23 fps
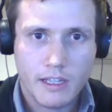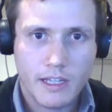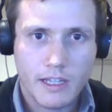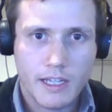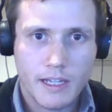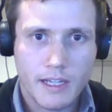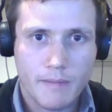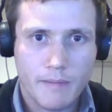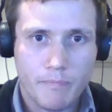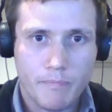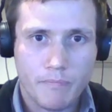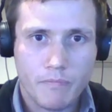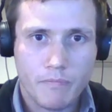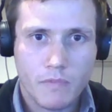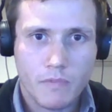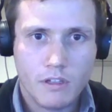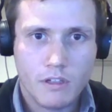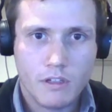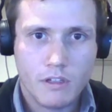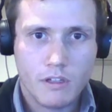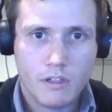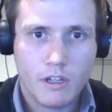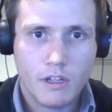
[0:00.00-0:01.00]

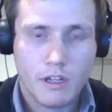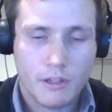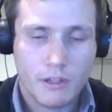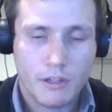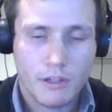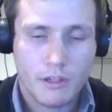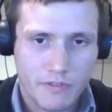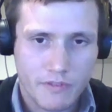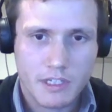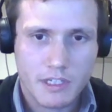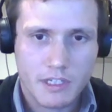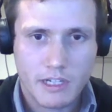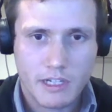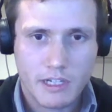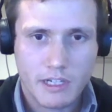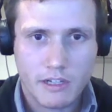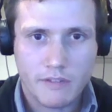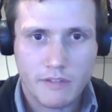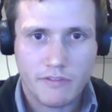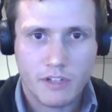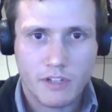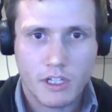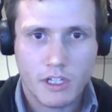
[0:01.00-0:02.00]
I was
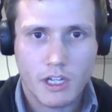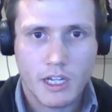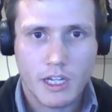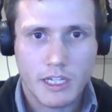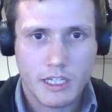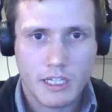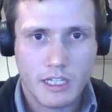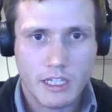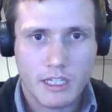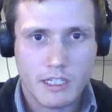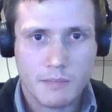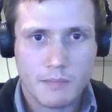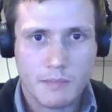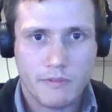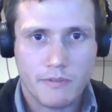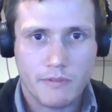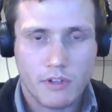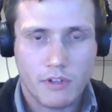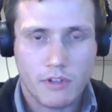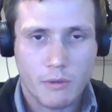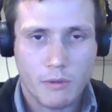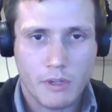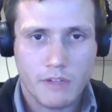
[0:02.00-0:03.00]
vegetarian for 9 years
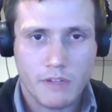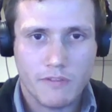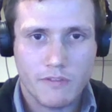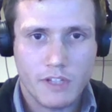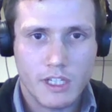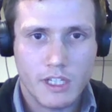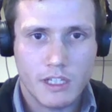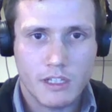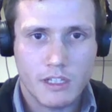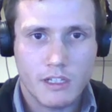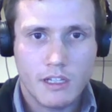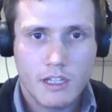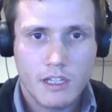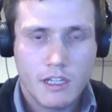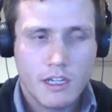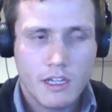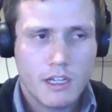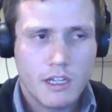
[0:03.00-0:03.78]
before I went vegan,